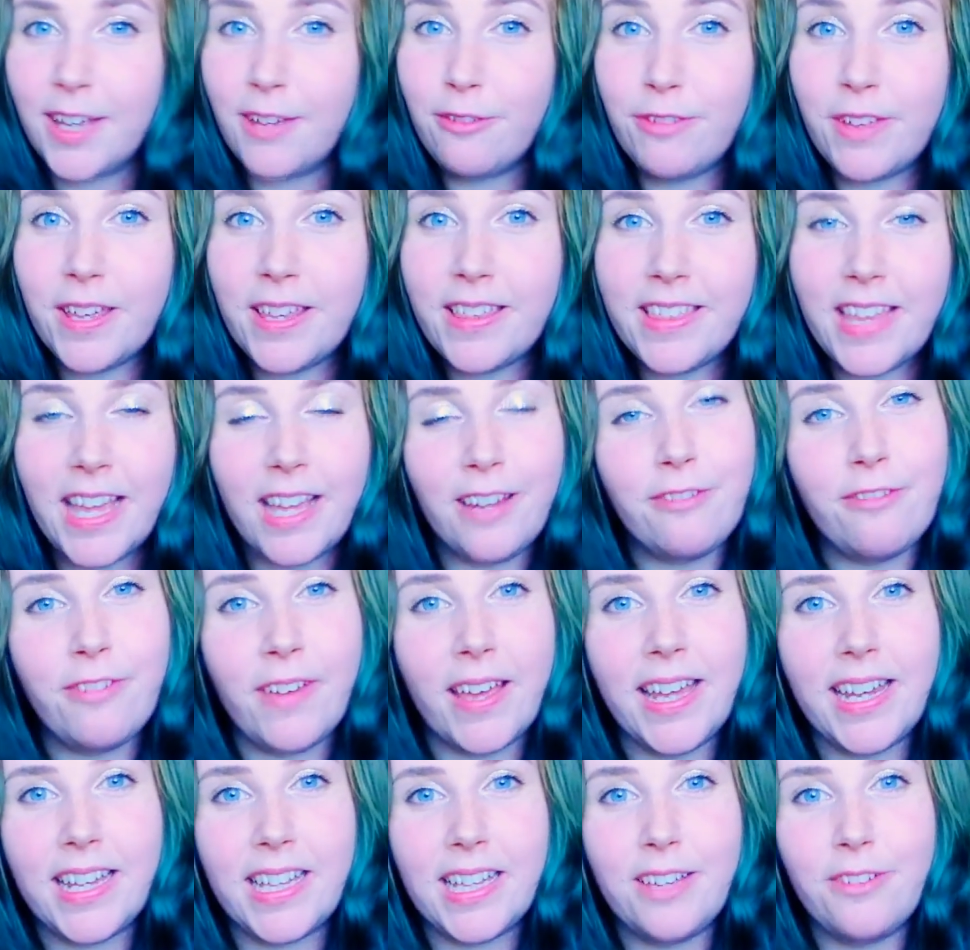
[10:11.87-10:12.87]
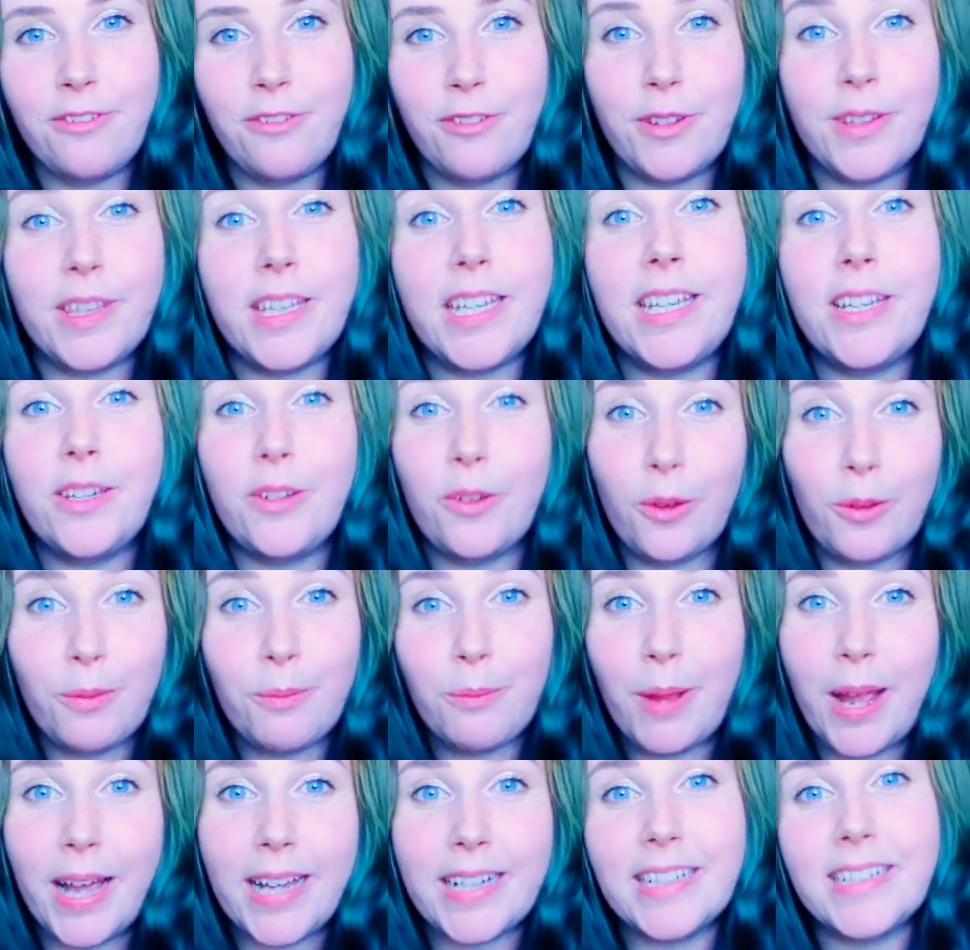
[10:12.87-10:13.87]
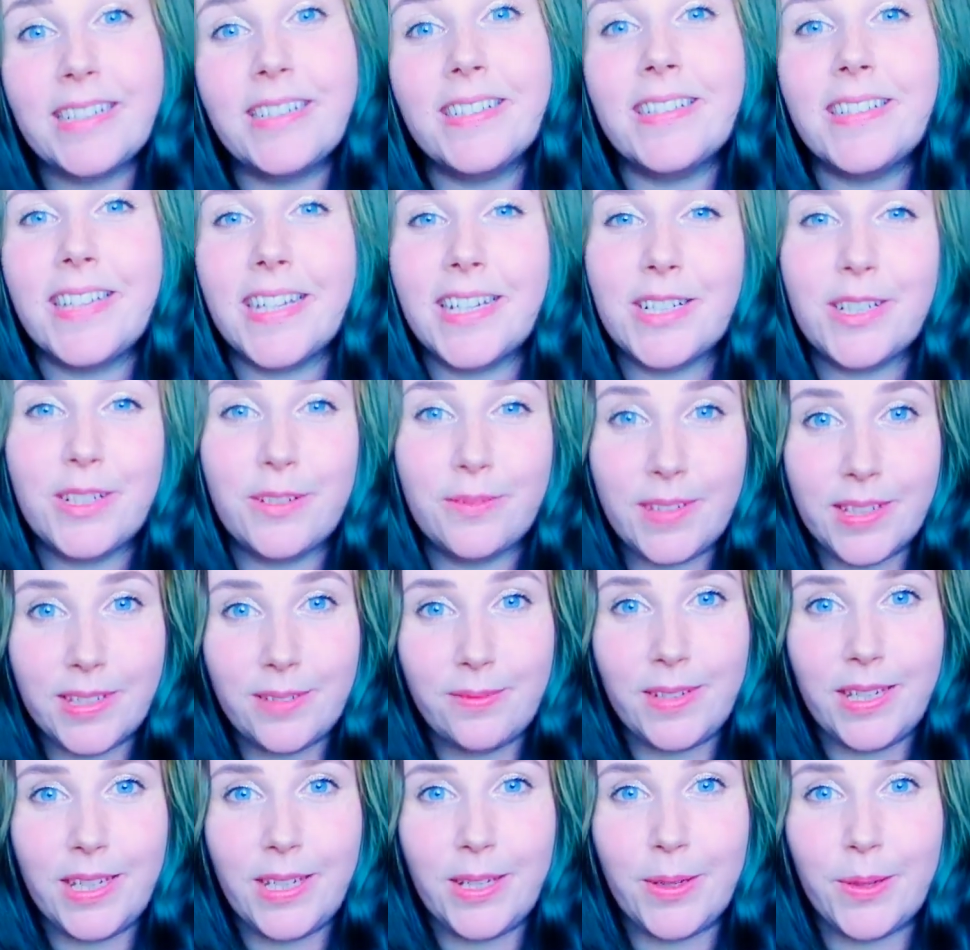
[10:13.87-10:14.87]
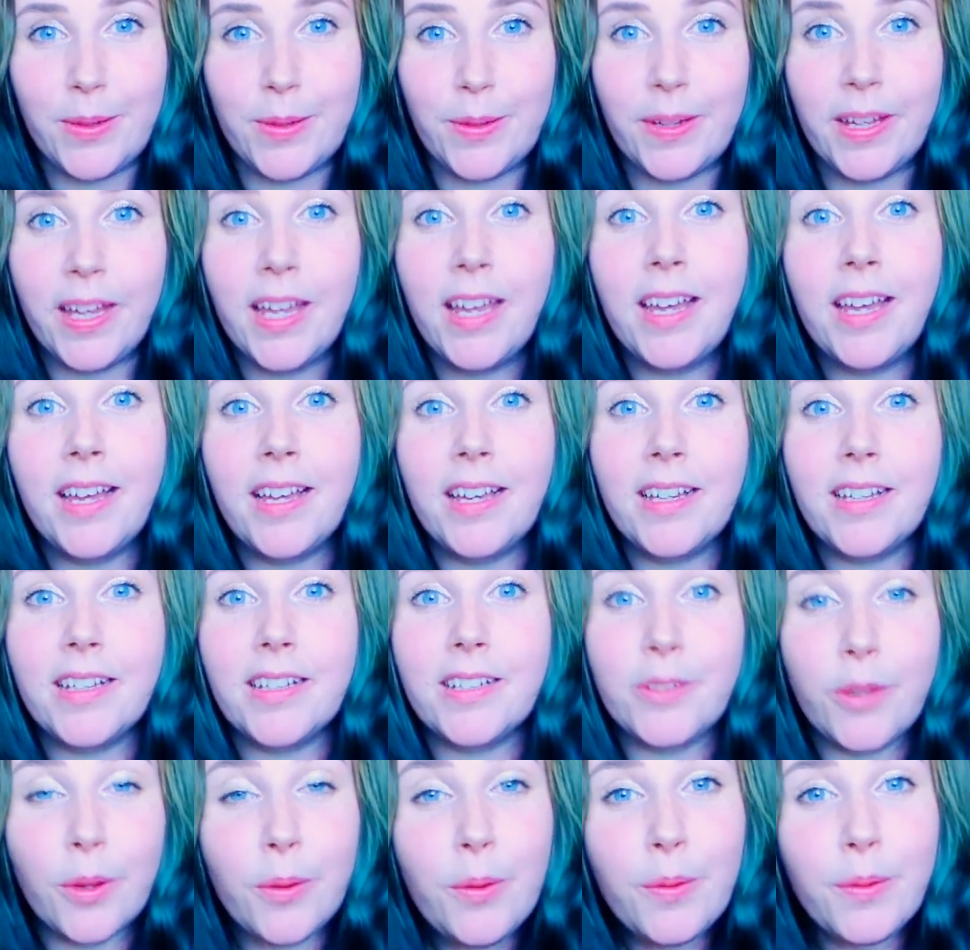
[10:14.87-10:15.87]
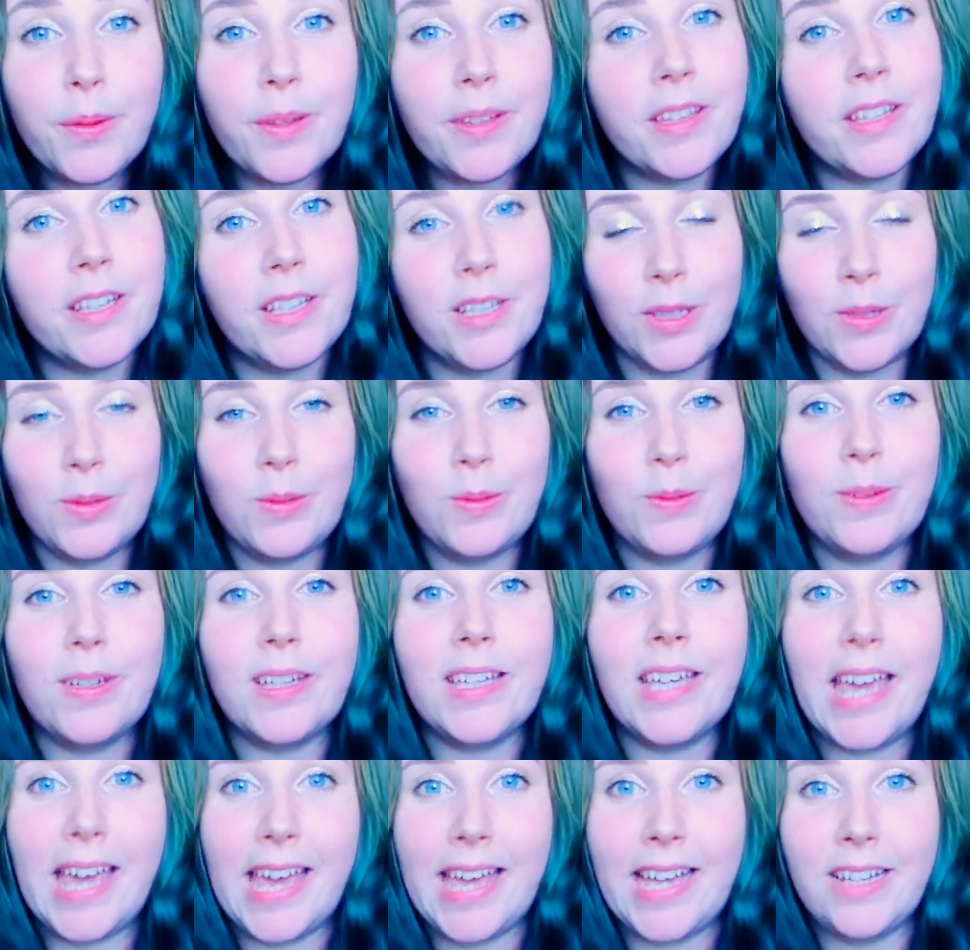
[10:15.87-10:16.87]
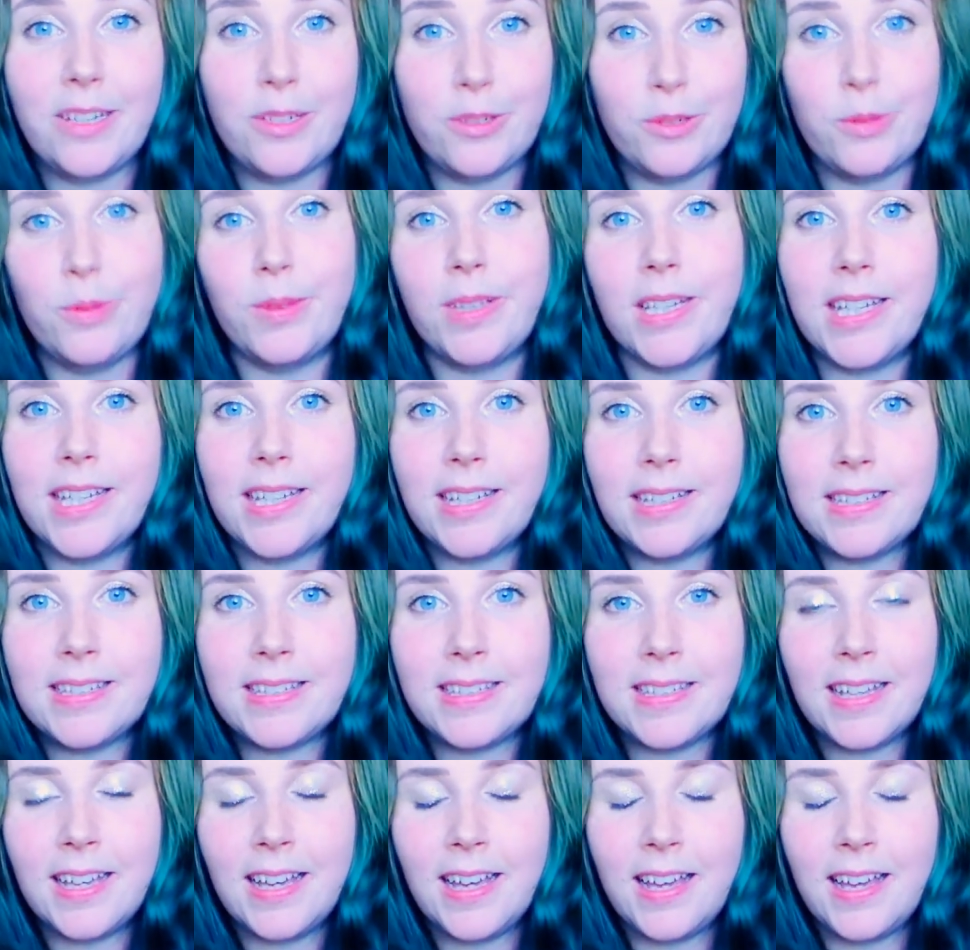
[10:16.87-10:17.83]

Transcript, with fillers: Fifth and finally, for the non-practical section of this video, know that you can do this.